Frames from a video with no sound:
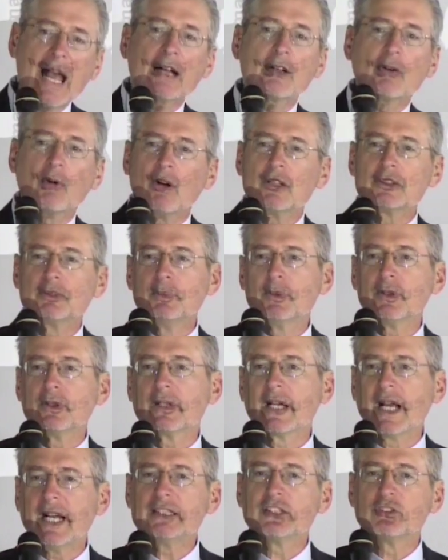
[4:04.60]
that cost
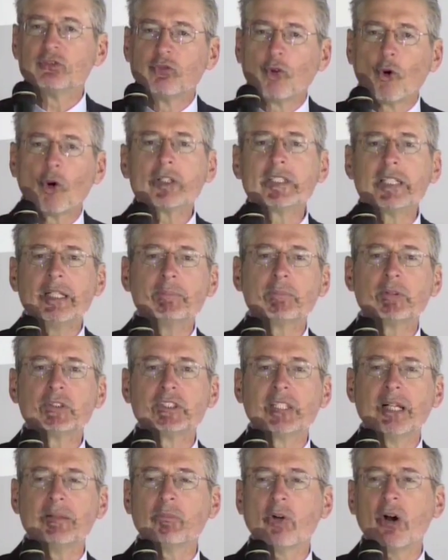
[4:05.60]
Bill Gates
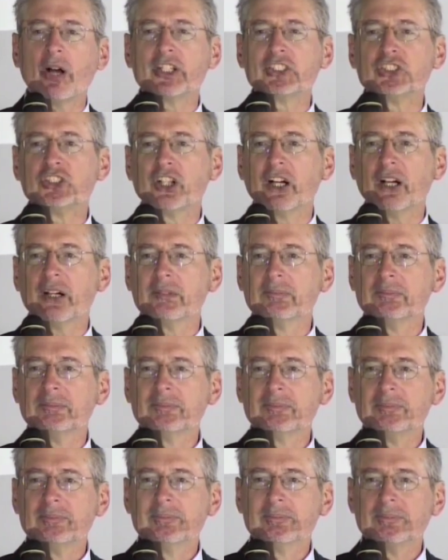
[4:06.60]
14% market share.
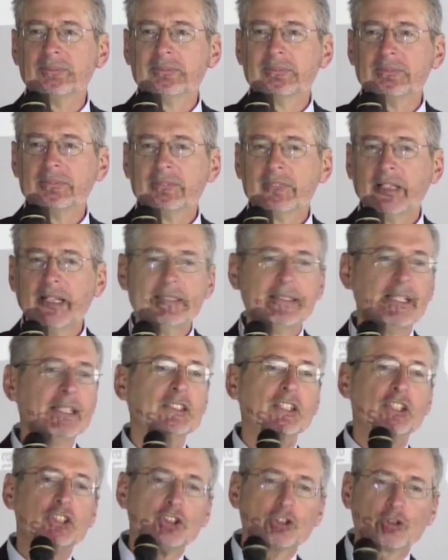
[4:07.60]
It
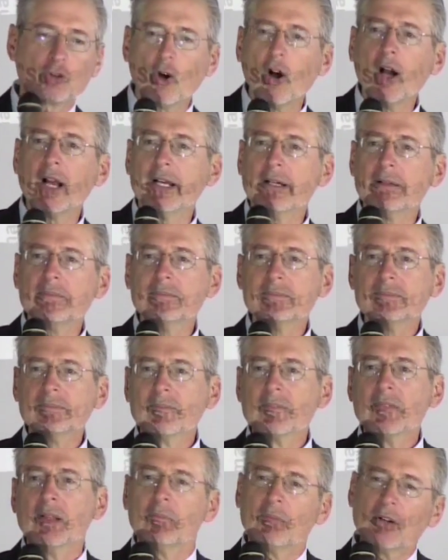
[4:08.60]
didn't destroy him,
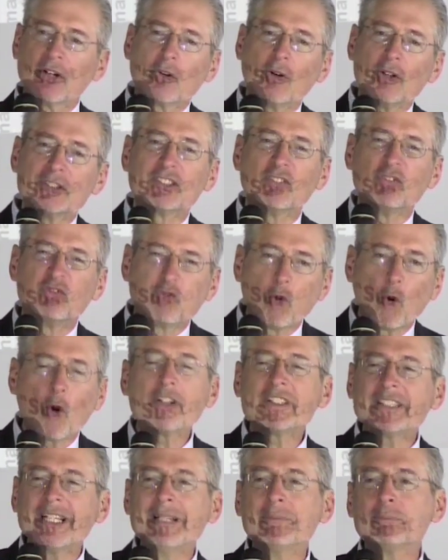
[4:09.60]
but it cost him
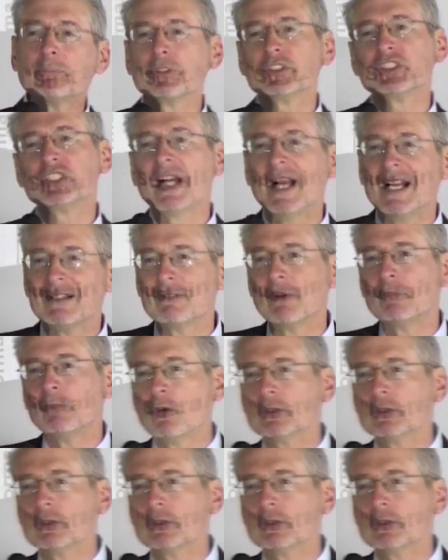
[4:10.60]
14% of a